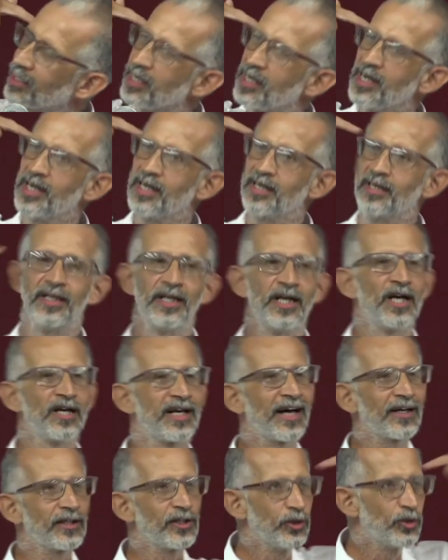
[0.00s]
again.
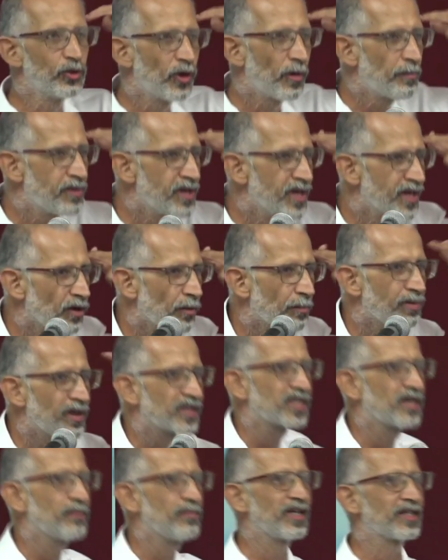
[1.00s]
That European
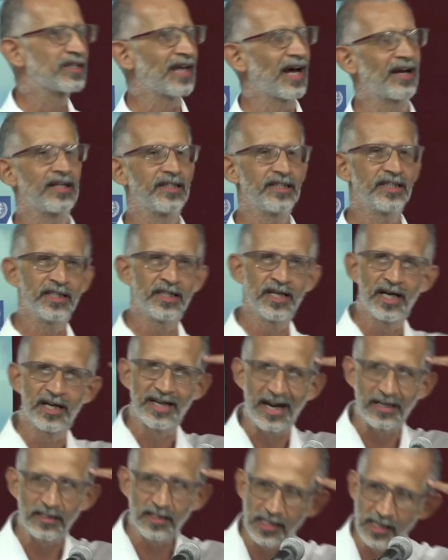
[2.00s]
oppressor mentality.
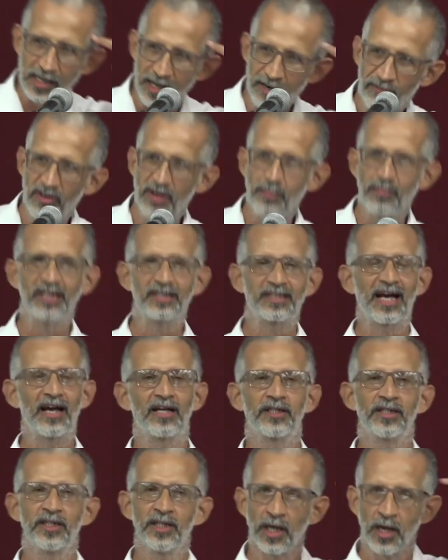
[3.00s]
That slavery
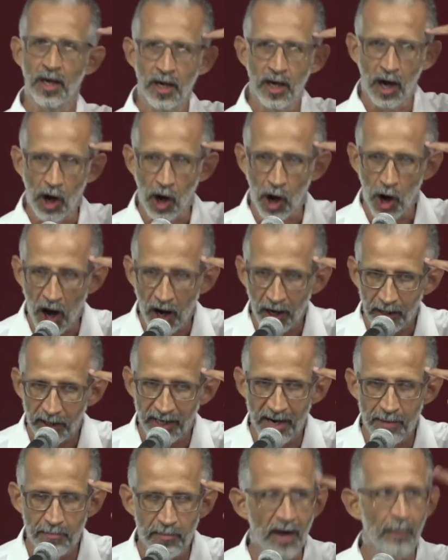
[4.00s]
mentality. Lock
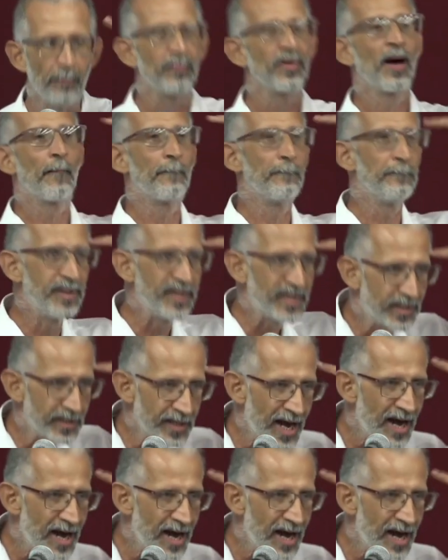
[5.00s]
them up, beat